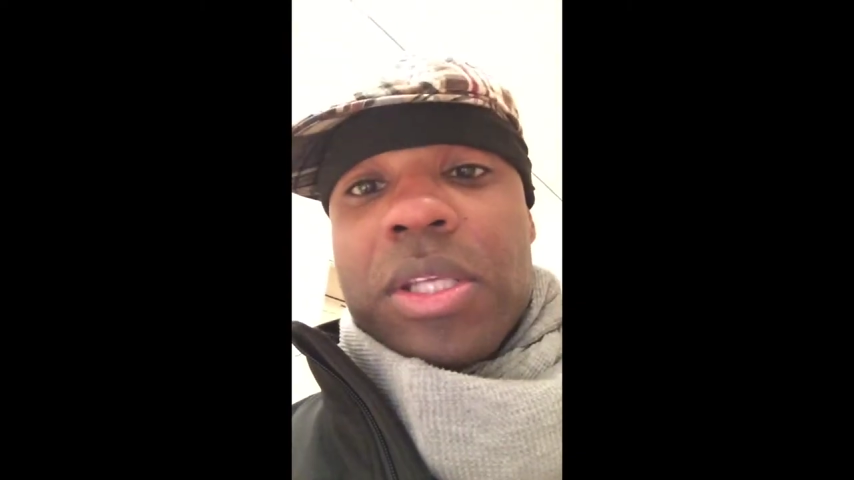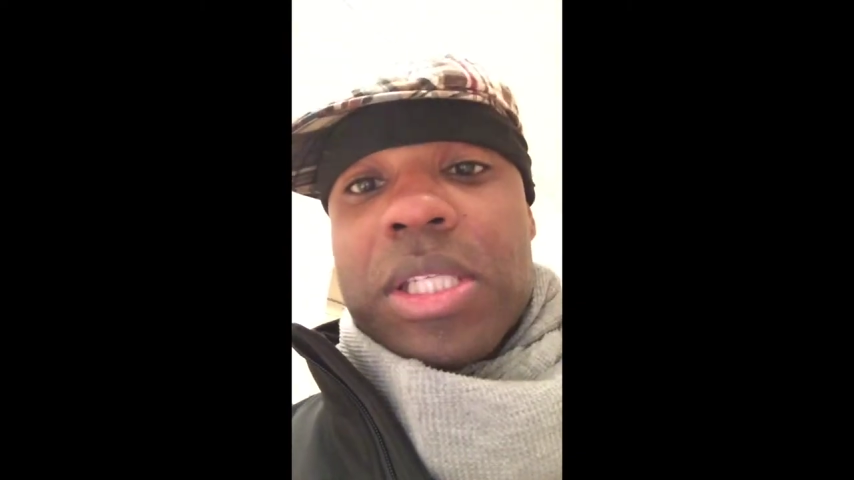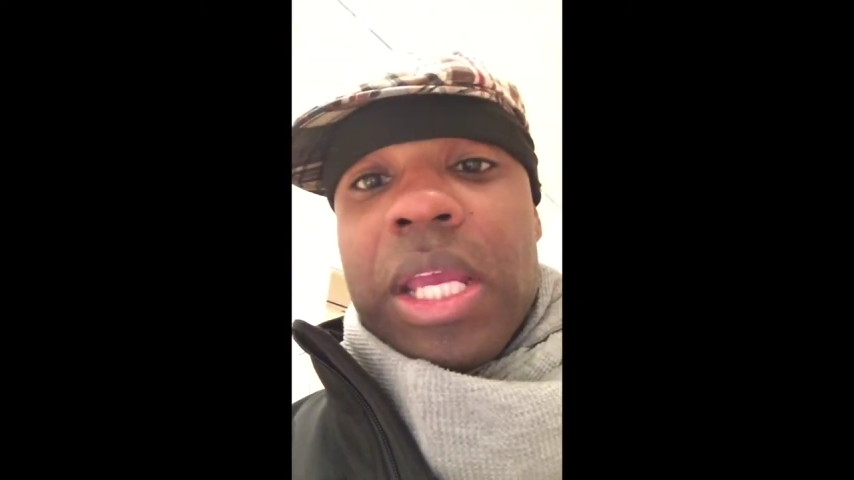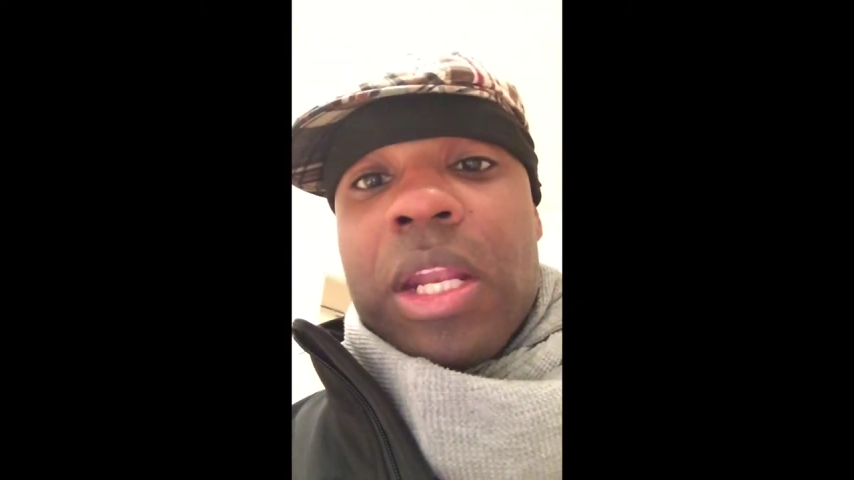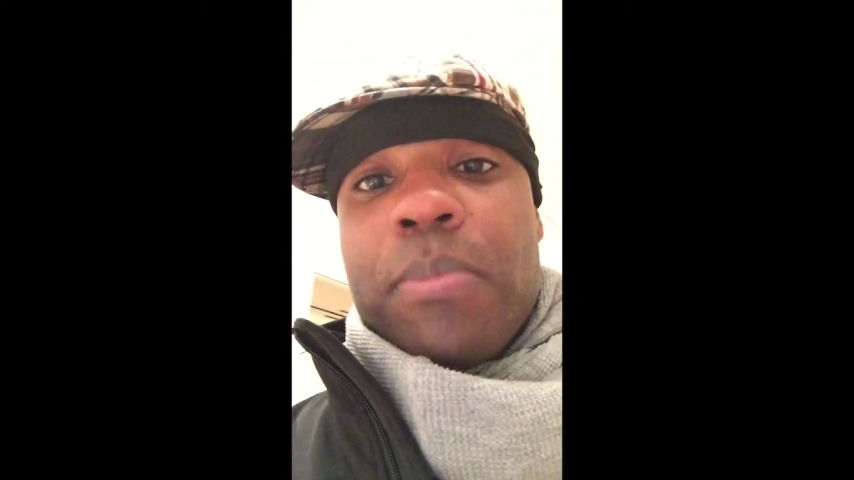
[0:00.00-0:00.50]
and
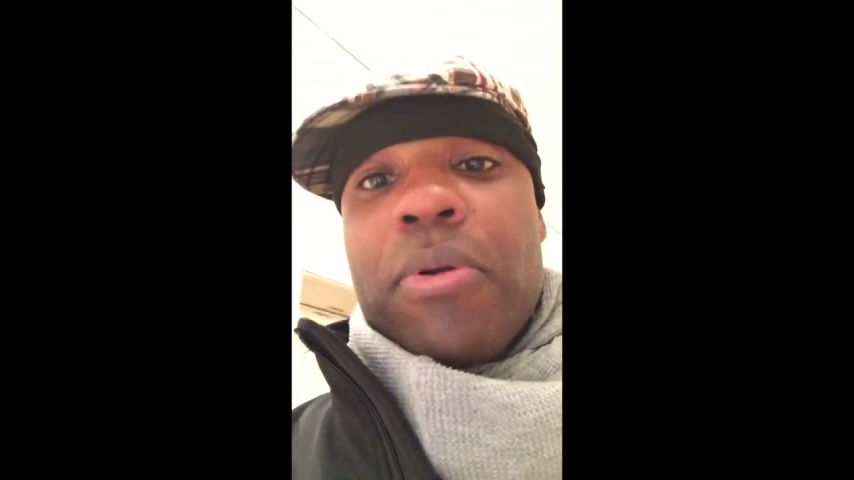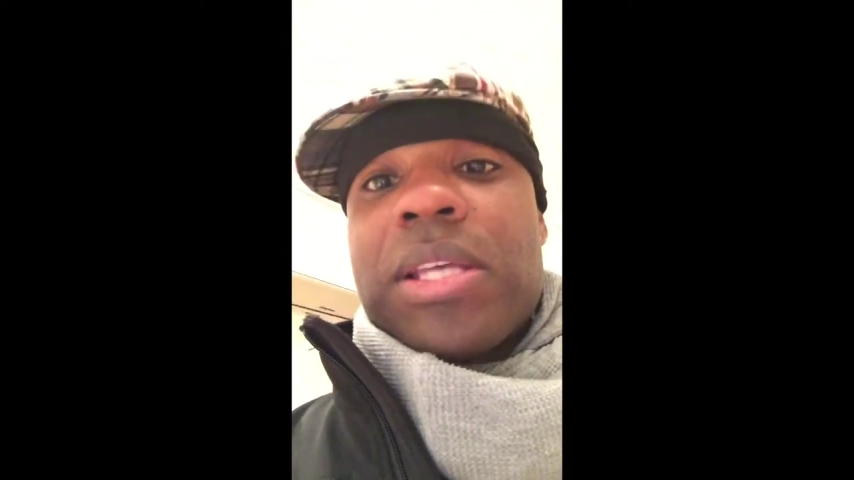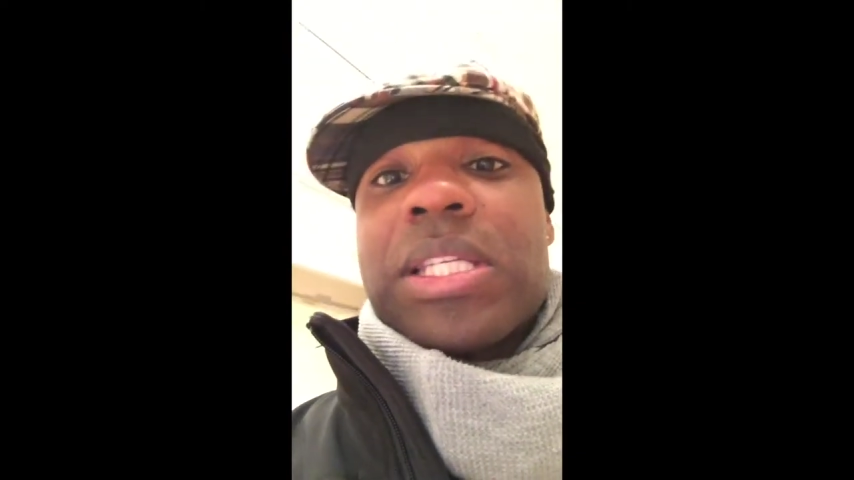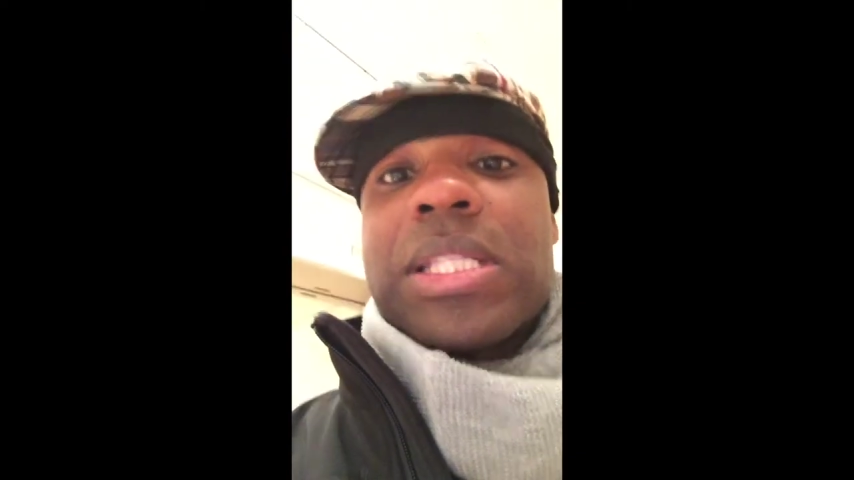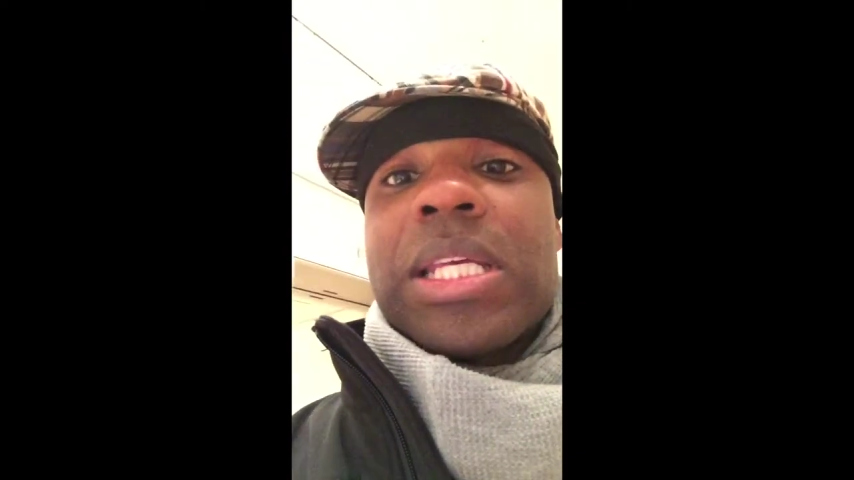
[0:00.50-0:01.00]
stay in the
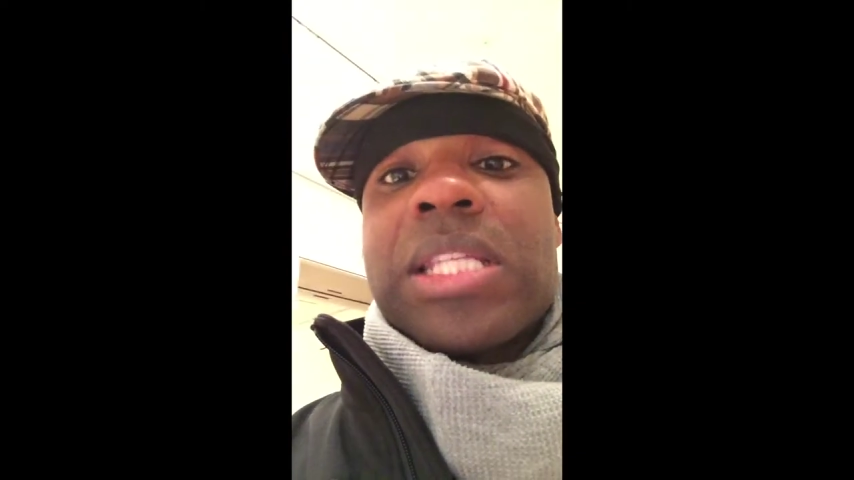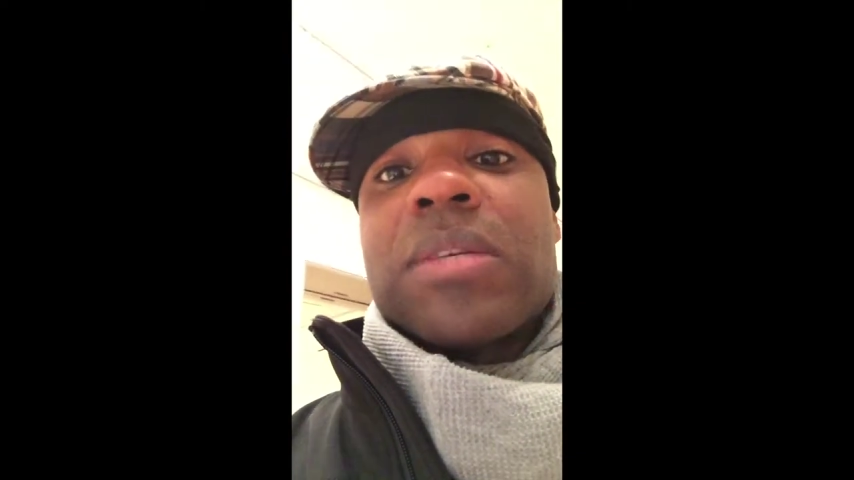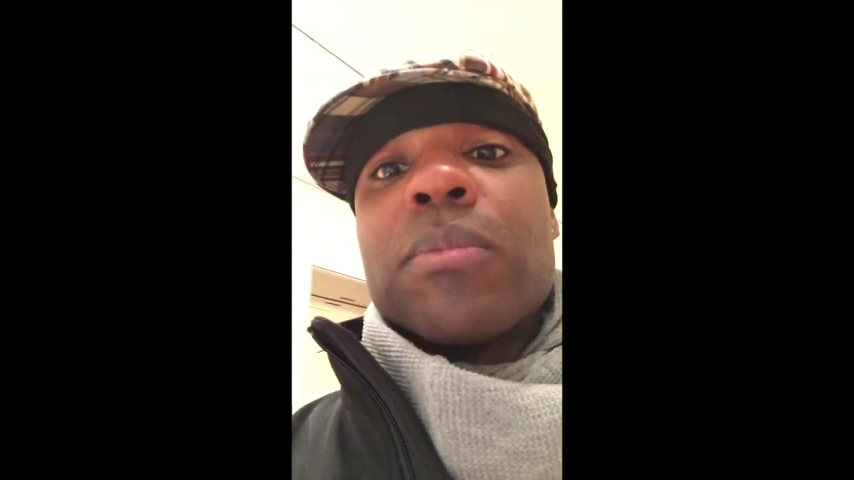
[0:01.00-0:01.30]
present tense